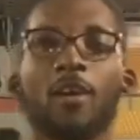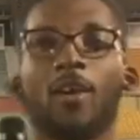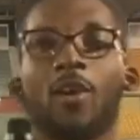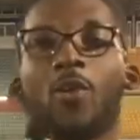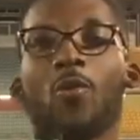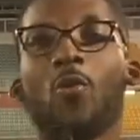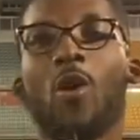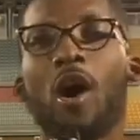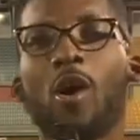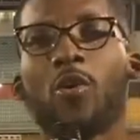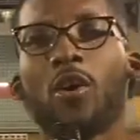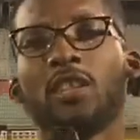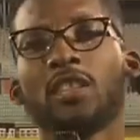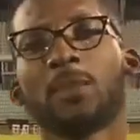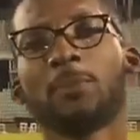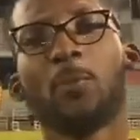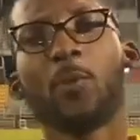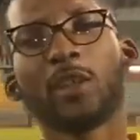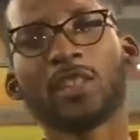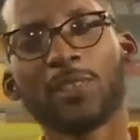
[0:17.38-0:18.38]
Wagwan
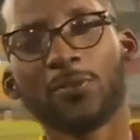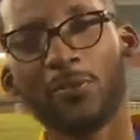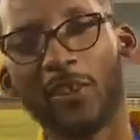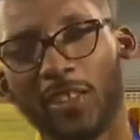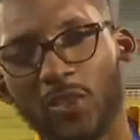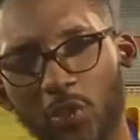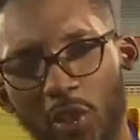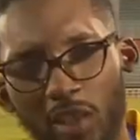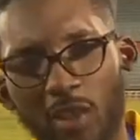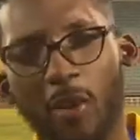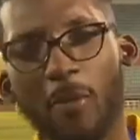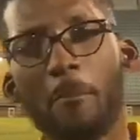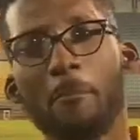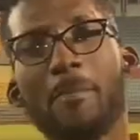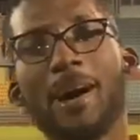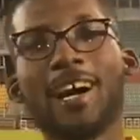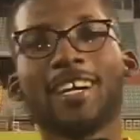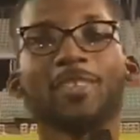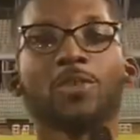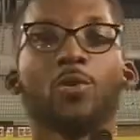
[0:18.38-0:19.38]
sports fans, welcome
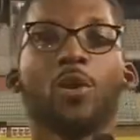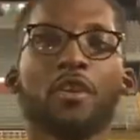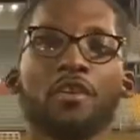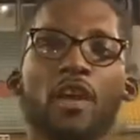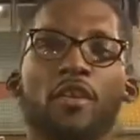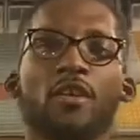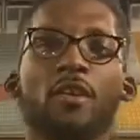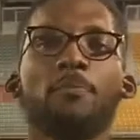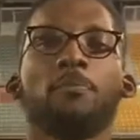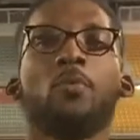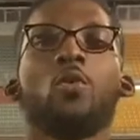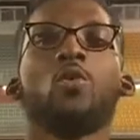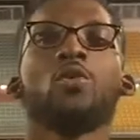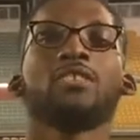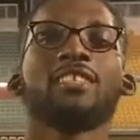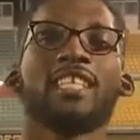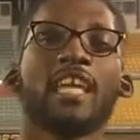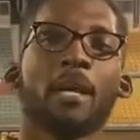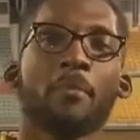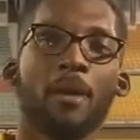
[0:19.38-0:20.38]
back to another
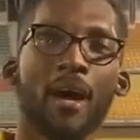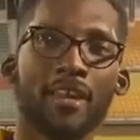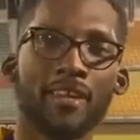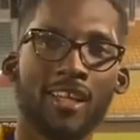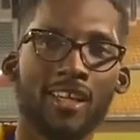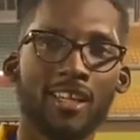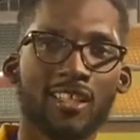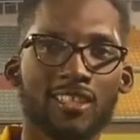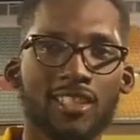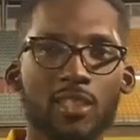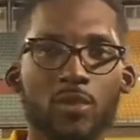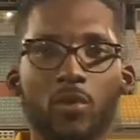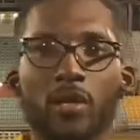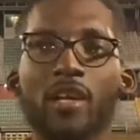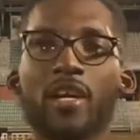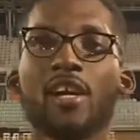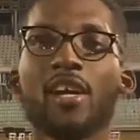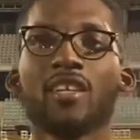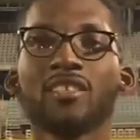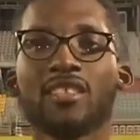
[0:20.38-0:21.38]
post-game analysis. We're
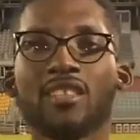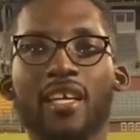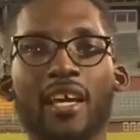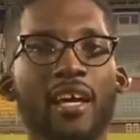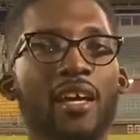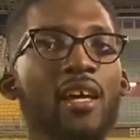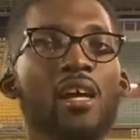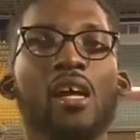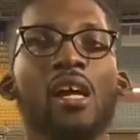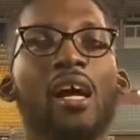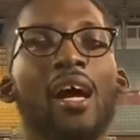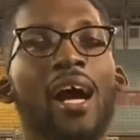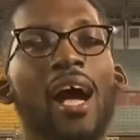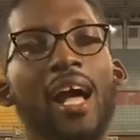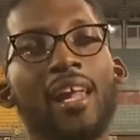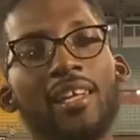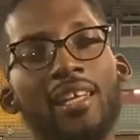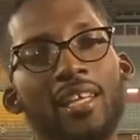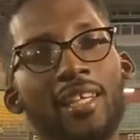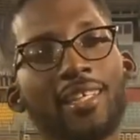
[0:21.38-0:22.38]
here today
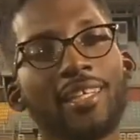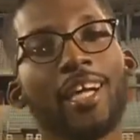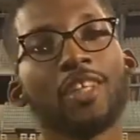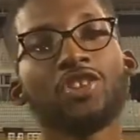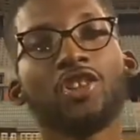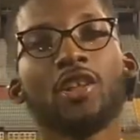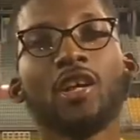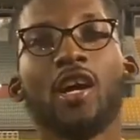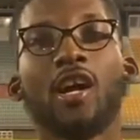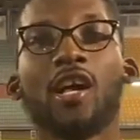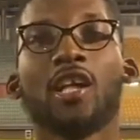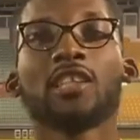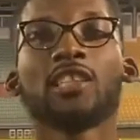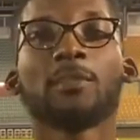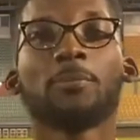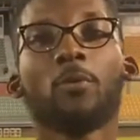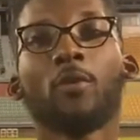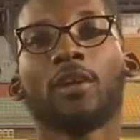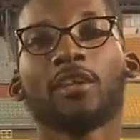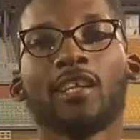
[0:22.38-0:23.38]
at the Catching Hall
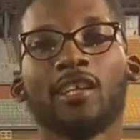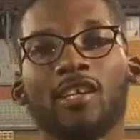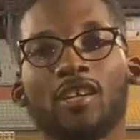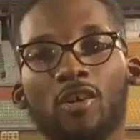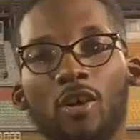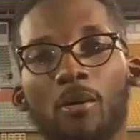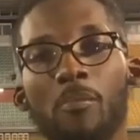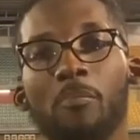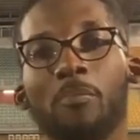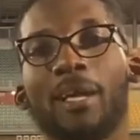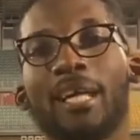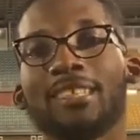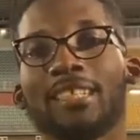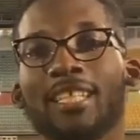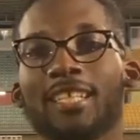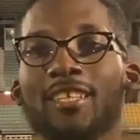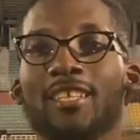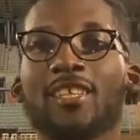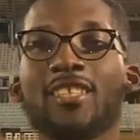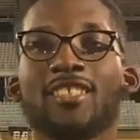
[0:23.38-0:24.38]
Sporting Complex
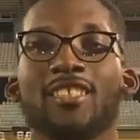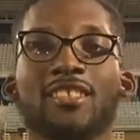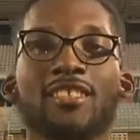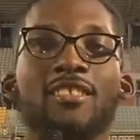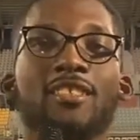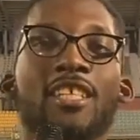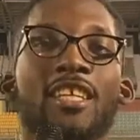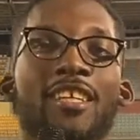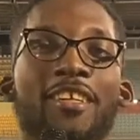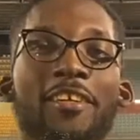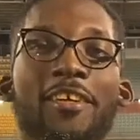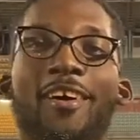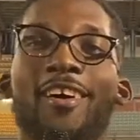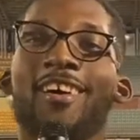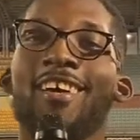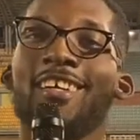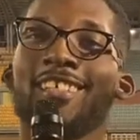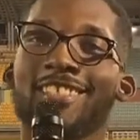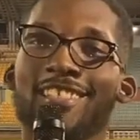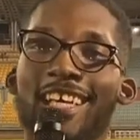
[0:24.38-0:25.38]
in the
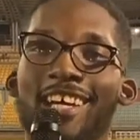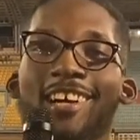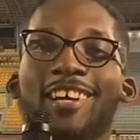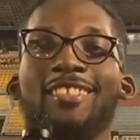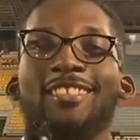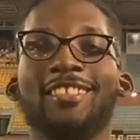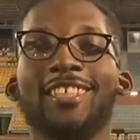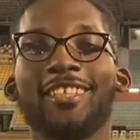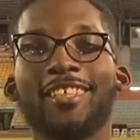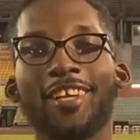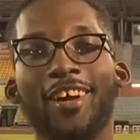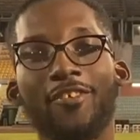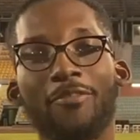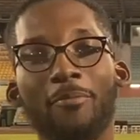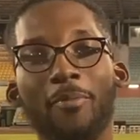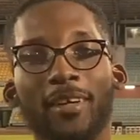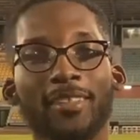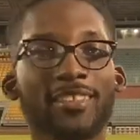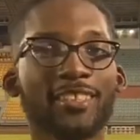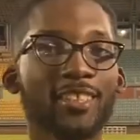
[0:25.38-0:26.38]
second city of
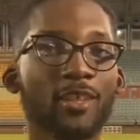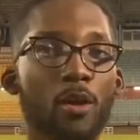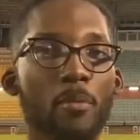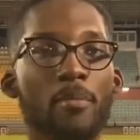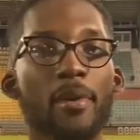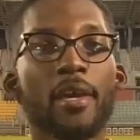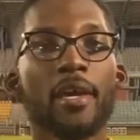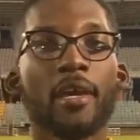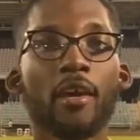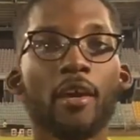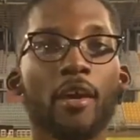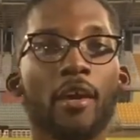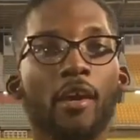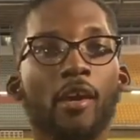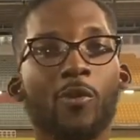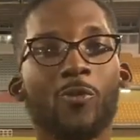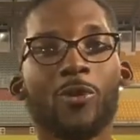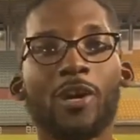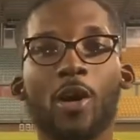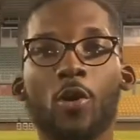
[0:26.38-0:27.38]
Montego Bay,
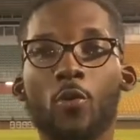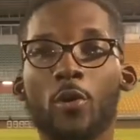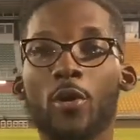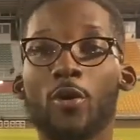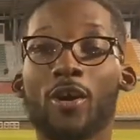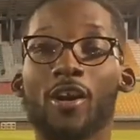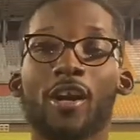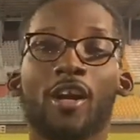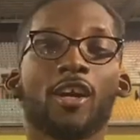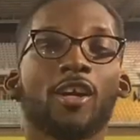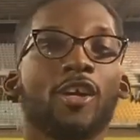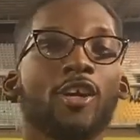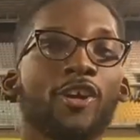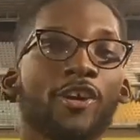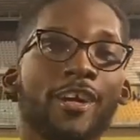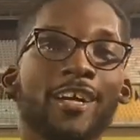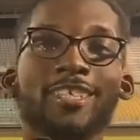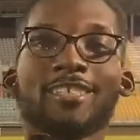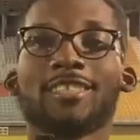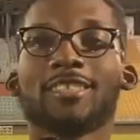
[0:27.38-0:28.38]
where we were
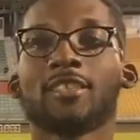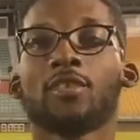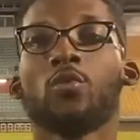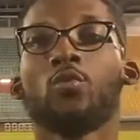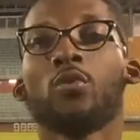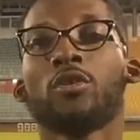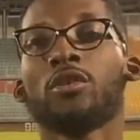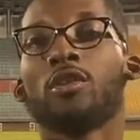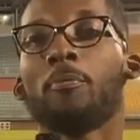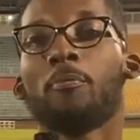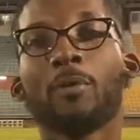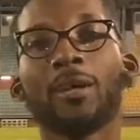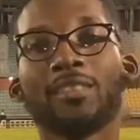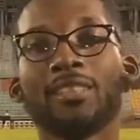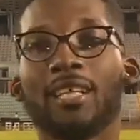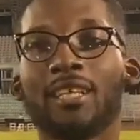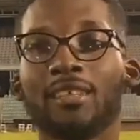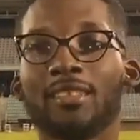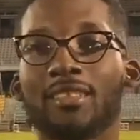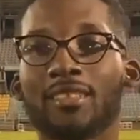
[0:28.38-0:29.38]
graced with the
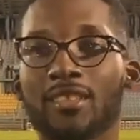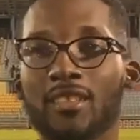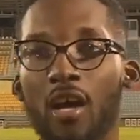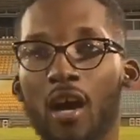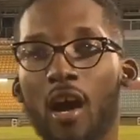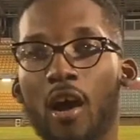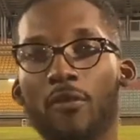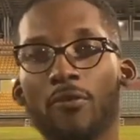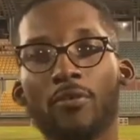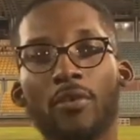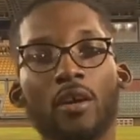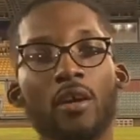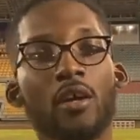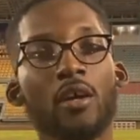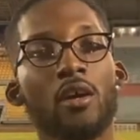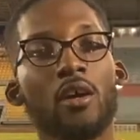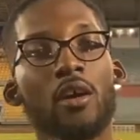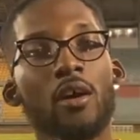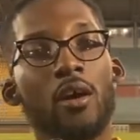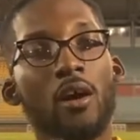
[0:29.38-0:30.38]
presence of
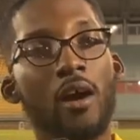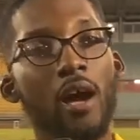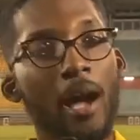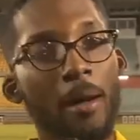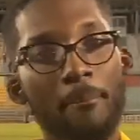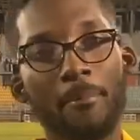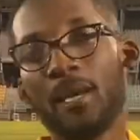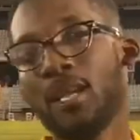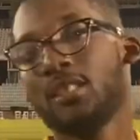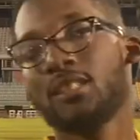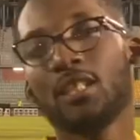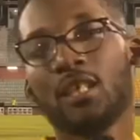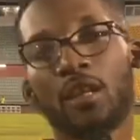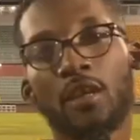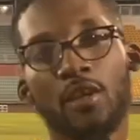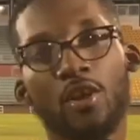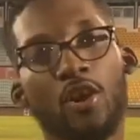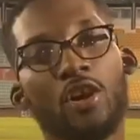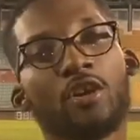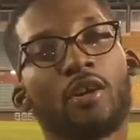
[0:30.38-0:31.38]
amazing
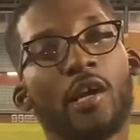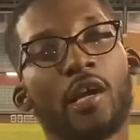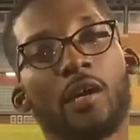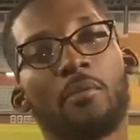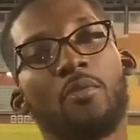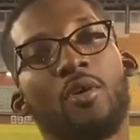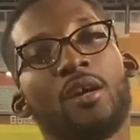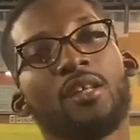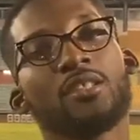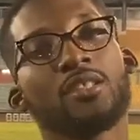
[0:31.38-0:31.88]
young reggae boys